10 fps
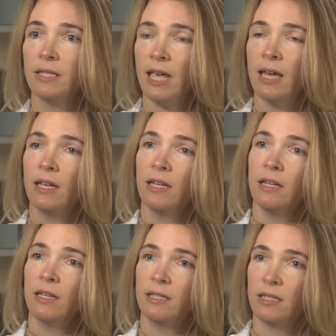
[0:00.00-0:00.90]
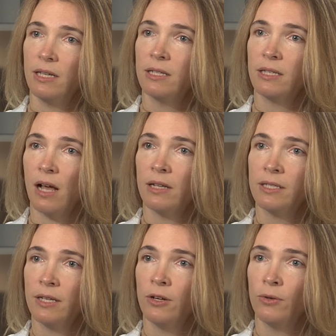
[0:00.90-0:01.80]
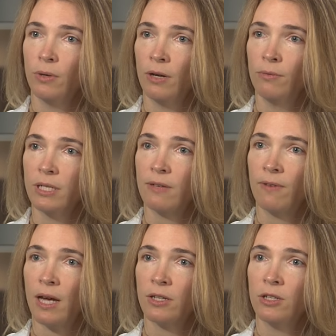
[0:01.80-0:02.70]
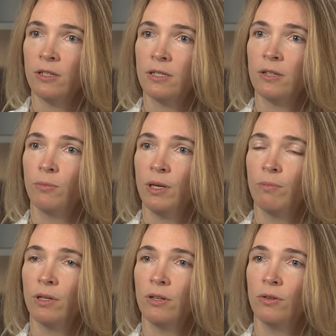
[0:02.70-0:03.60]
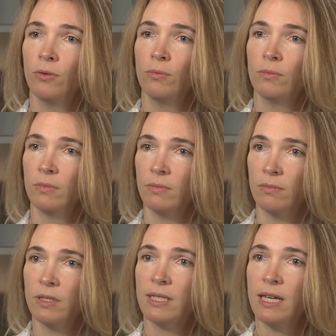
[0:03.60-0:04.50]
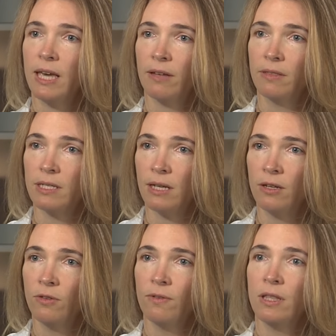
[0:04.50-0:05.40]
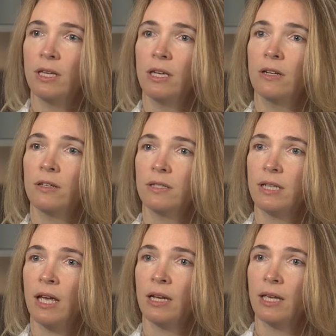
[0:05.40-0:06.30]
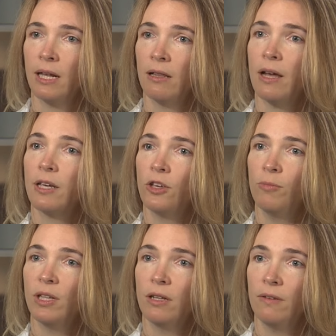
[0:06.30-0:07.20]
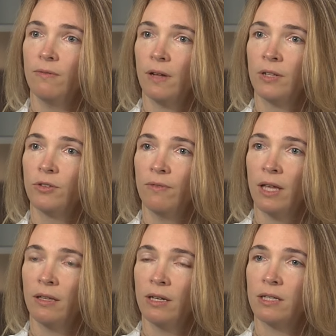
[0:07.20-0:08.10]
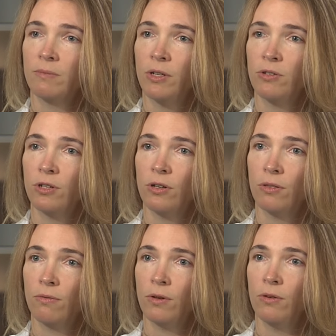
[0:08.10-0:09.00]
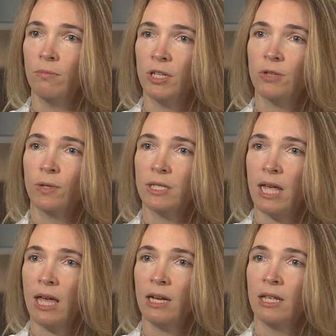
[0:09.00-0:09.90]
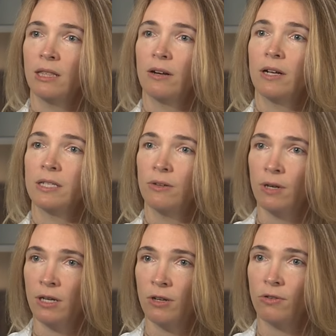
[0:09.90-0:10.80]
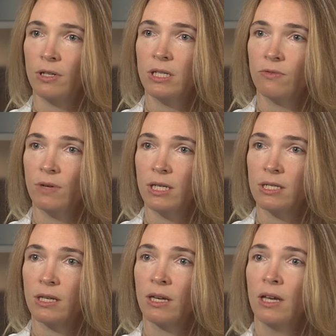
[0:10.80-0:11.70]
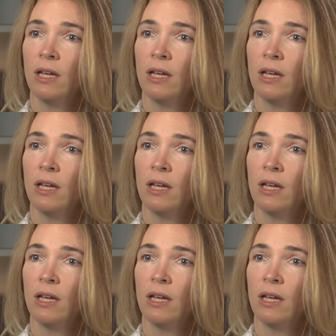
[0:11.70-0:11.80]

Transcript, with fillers: Tanning is, is also a risk factor, so people who seek out the sun over the years and get a lot of cumulative ultraviolet exposure through habitual tanning, they're also at an increased risk.